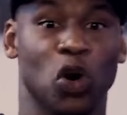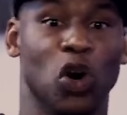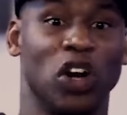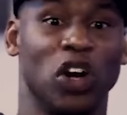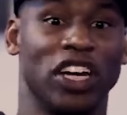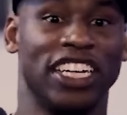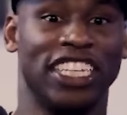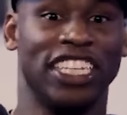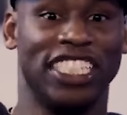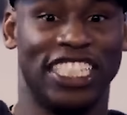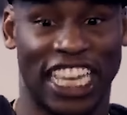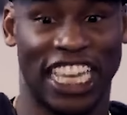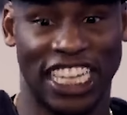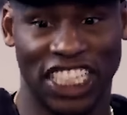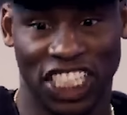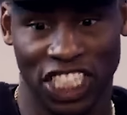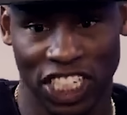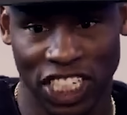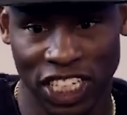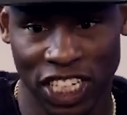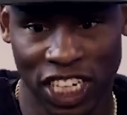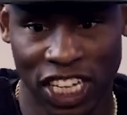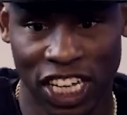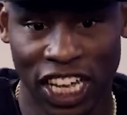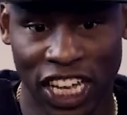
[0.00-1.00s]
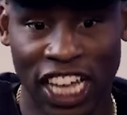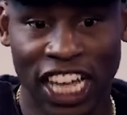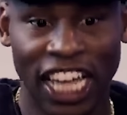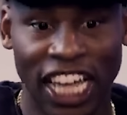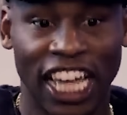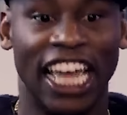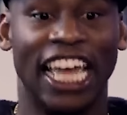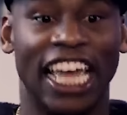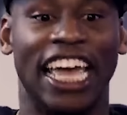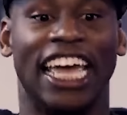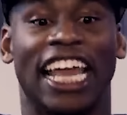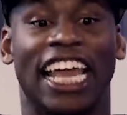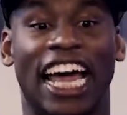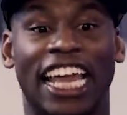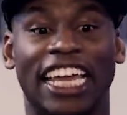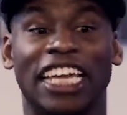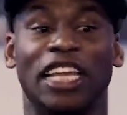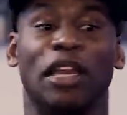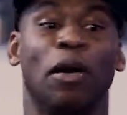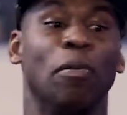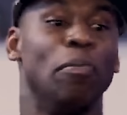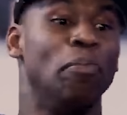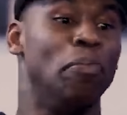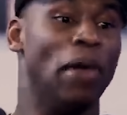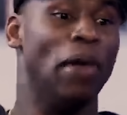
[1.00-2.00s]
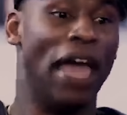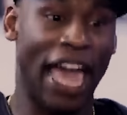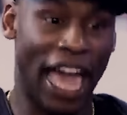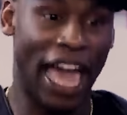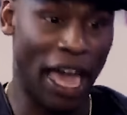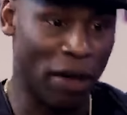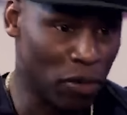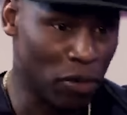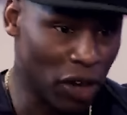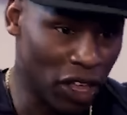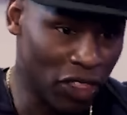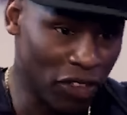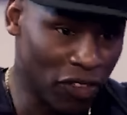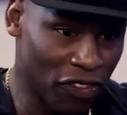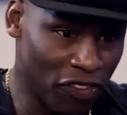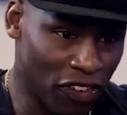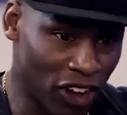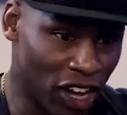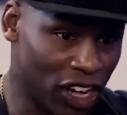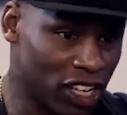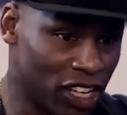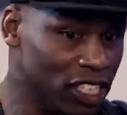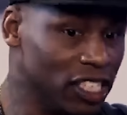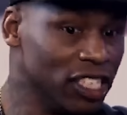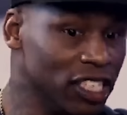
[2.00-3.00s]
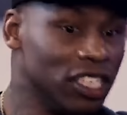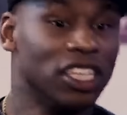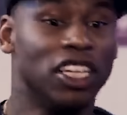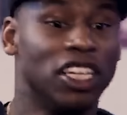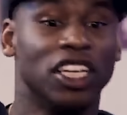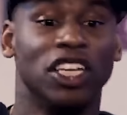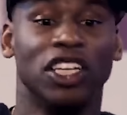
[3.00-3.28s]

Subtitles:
an organization, and I need a bad motherfucker.